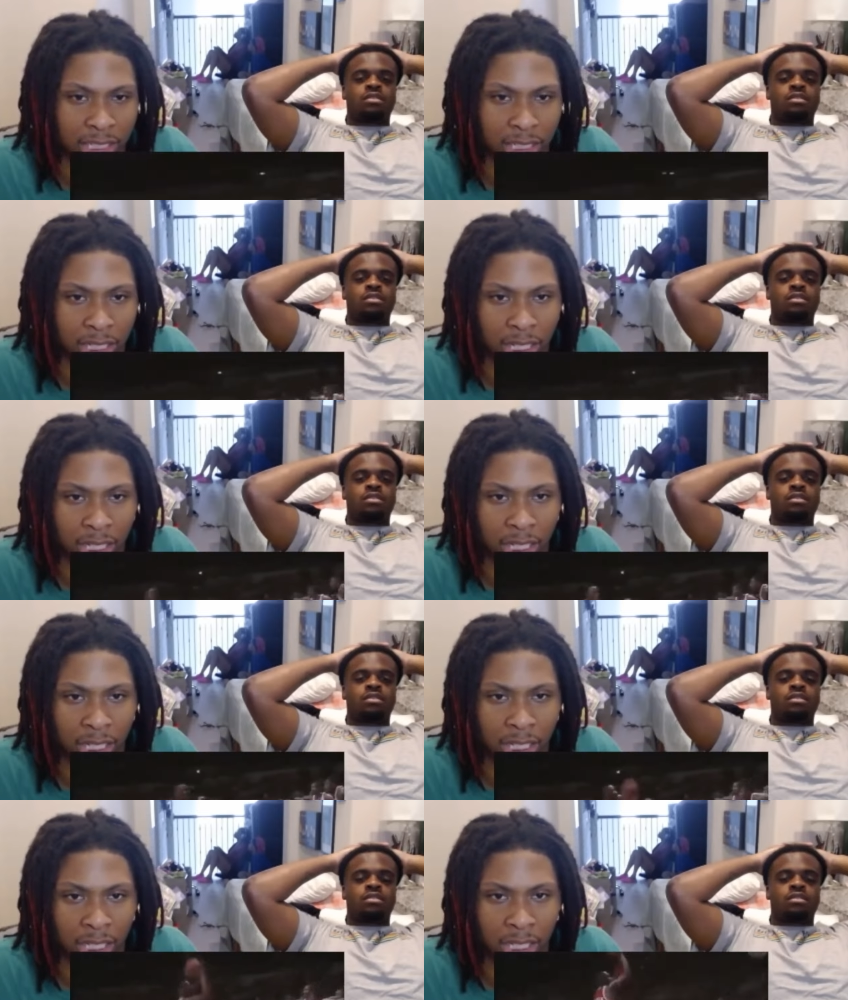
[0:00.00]

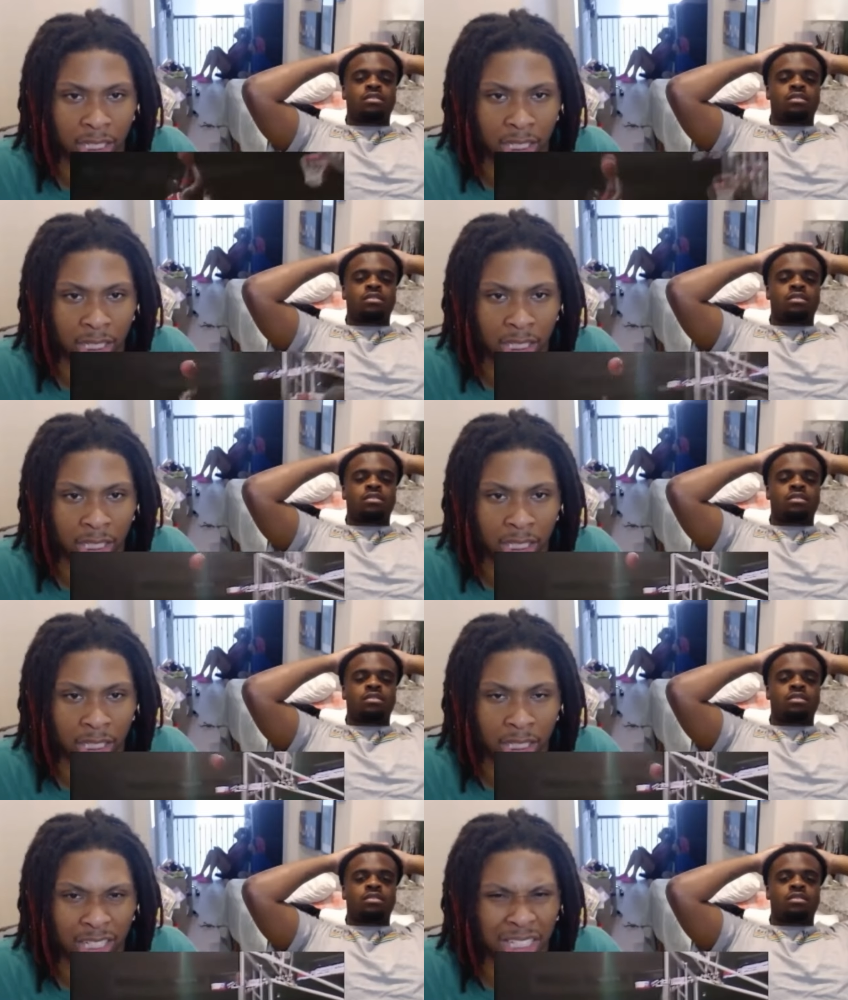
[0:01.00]

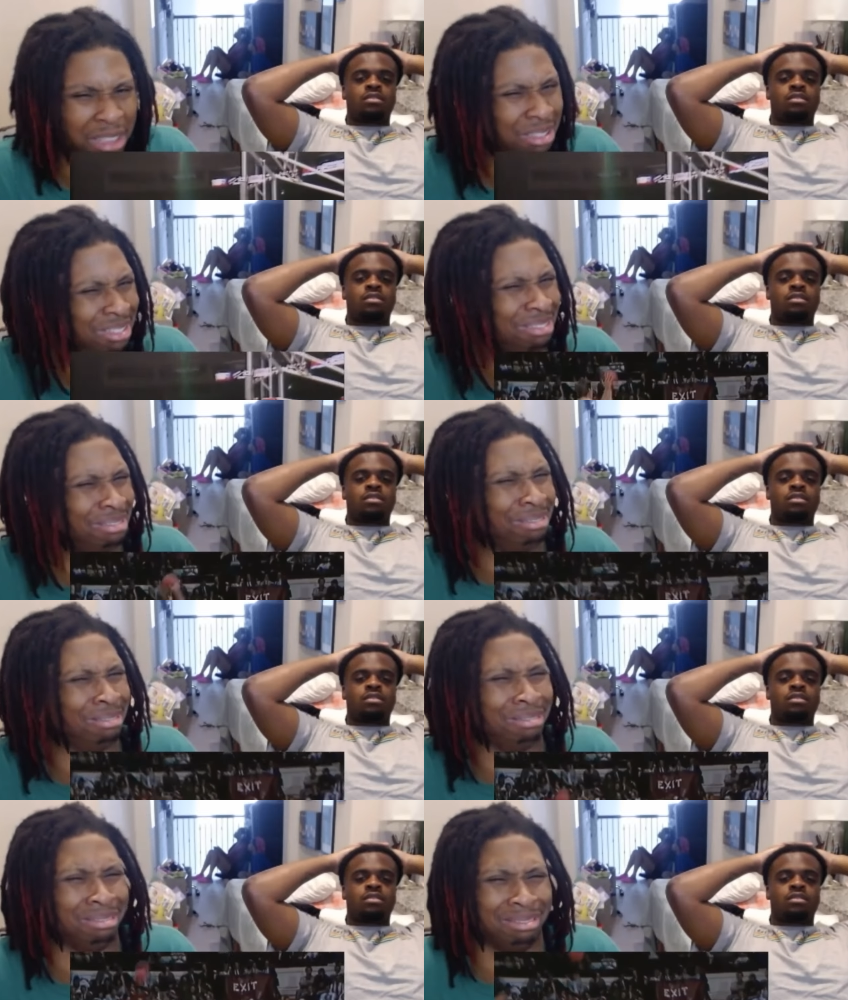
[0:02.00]
No one is speaking in this clip.